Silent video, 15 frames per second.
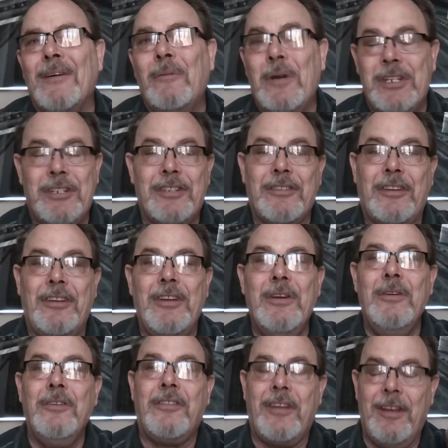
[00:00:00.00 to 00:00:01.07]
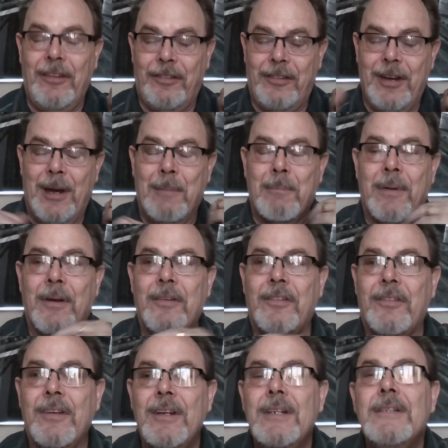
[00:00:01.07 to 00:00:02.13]
which skews his
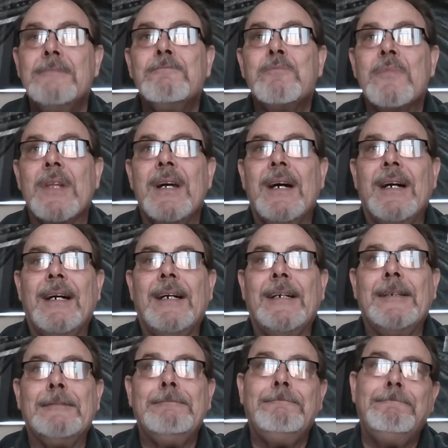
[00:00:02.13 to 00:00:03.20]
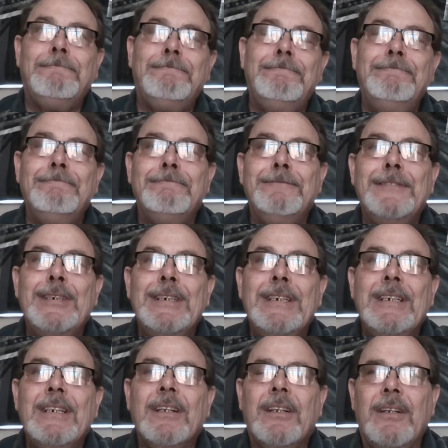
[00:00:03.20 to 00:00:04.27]
numbers. Uh,
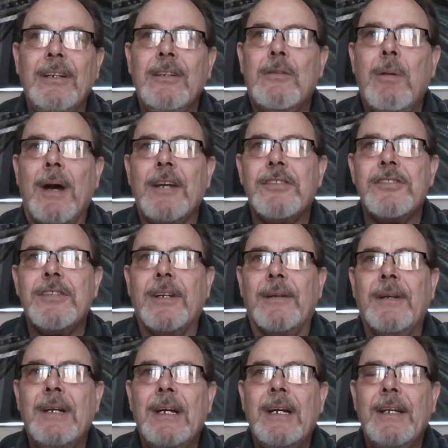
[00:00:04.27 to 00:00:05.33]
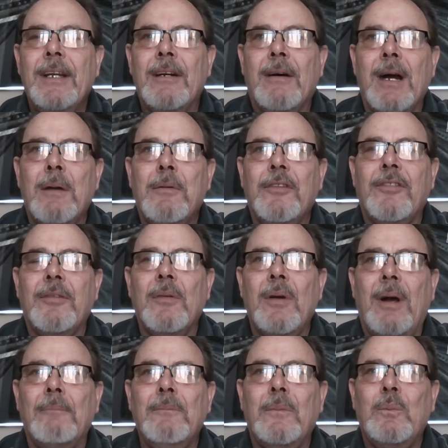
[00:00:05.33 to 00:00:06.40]
good question. You know, I was
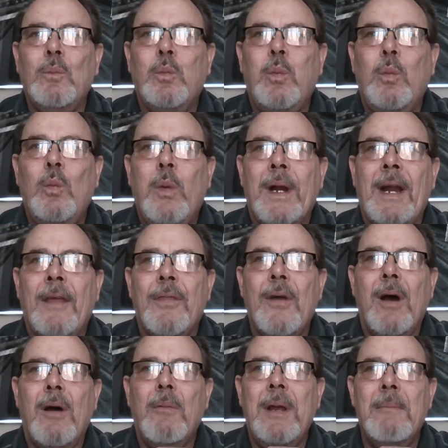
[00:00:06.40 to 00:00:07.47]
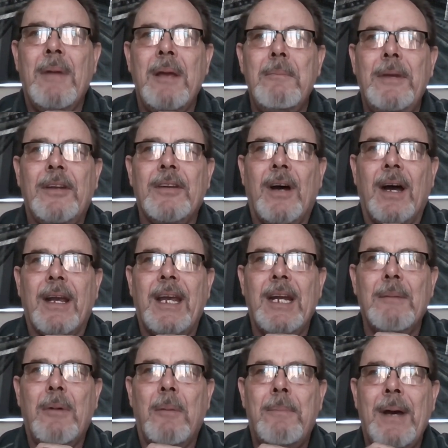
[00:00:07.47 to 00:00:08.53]
when I thought we might be talking
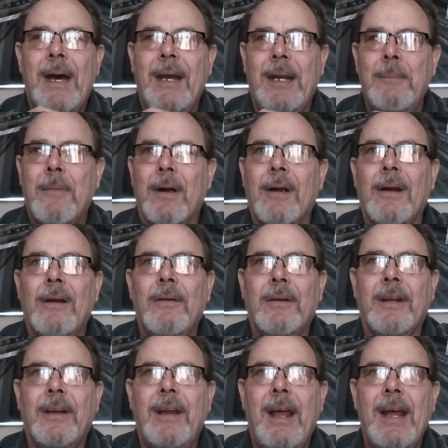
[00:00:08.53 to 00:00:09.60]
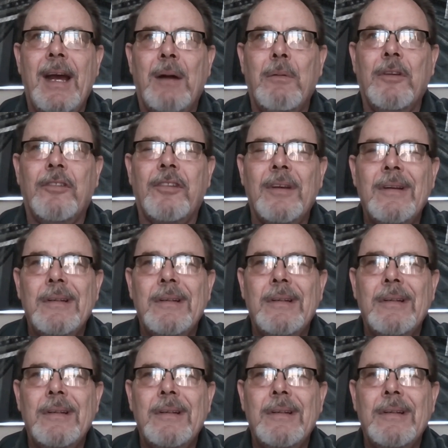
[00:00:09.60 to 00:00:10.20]
about Patty Marleau today, I was